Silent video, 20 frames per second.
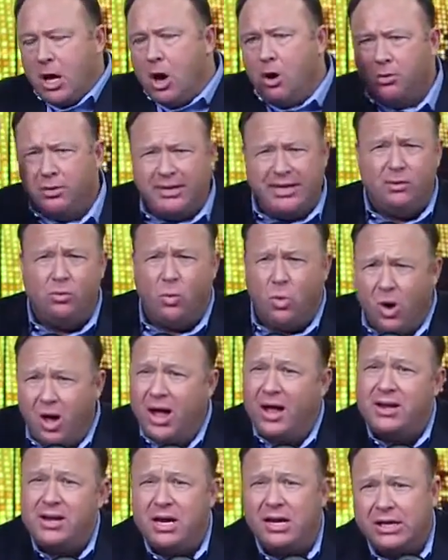Only
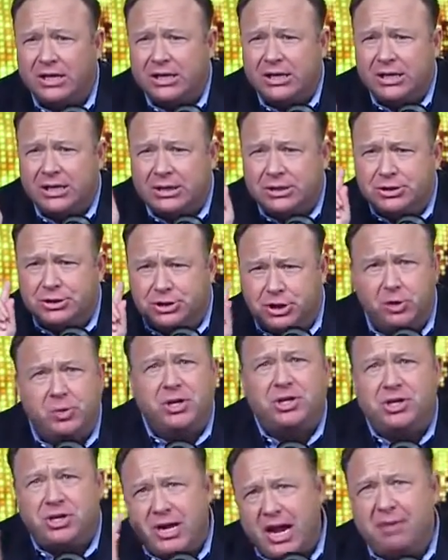one
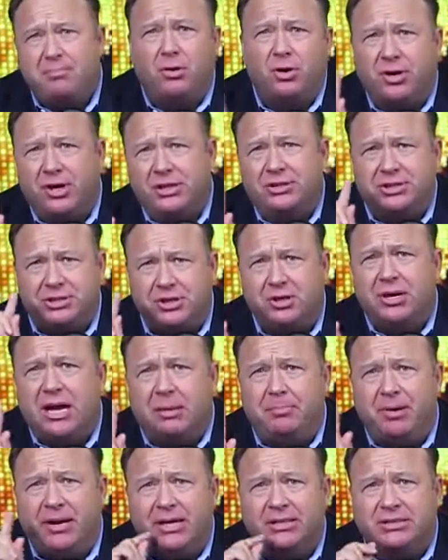Jewish neighborhood stood
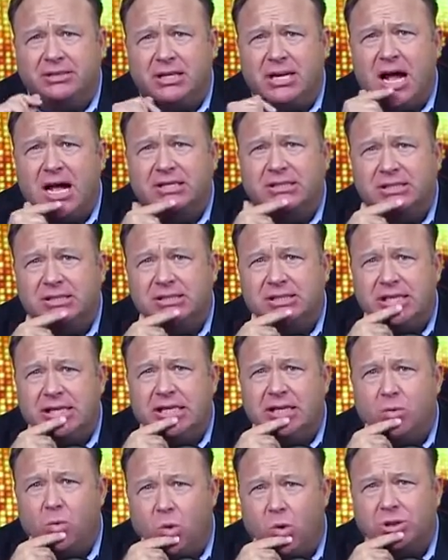up against the Nazis
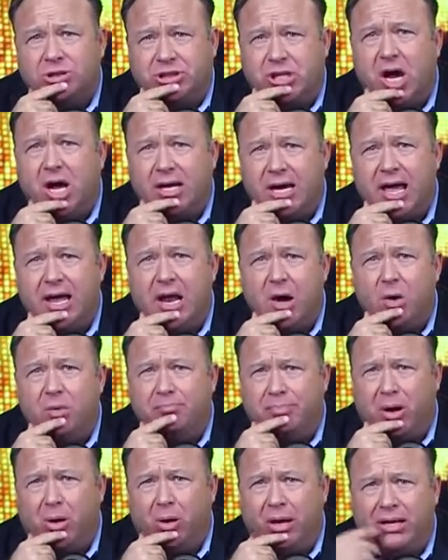in the Warsaw Ghetto
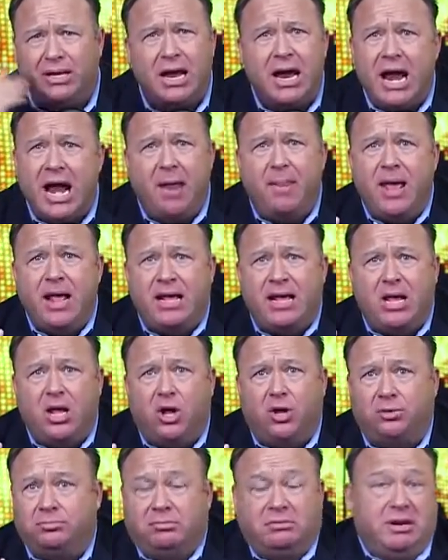in Poland, and they
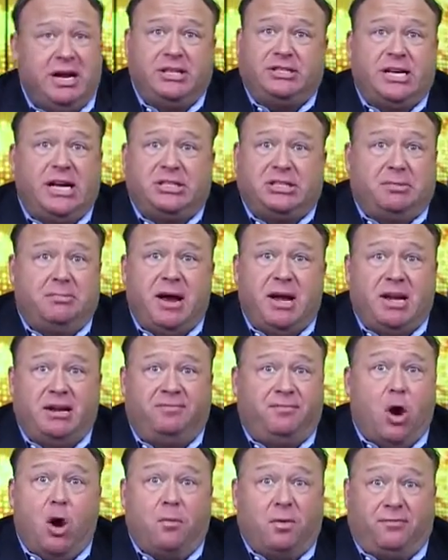killed, it's
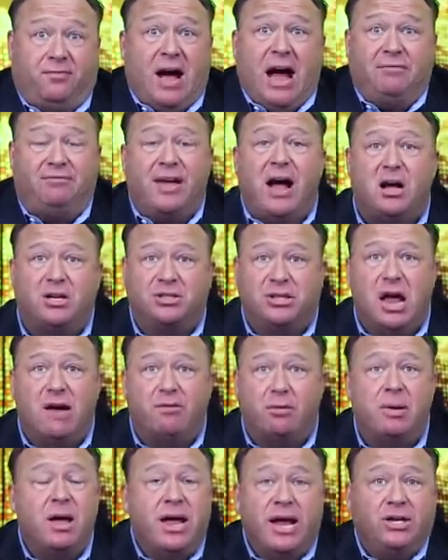estimated, over 5,000
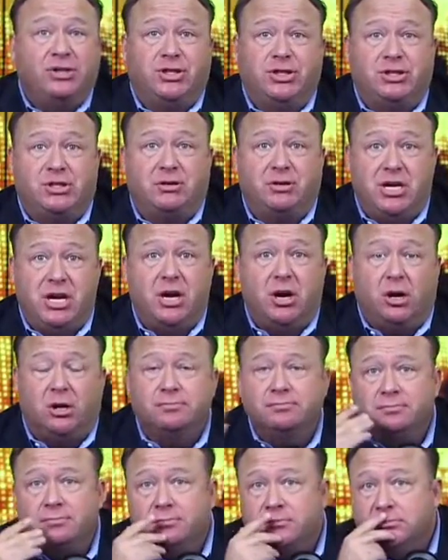of them in just a year.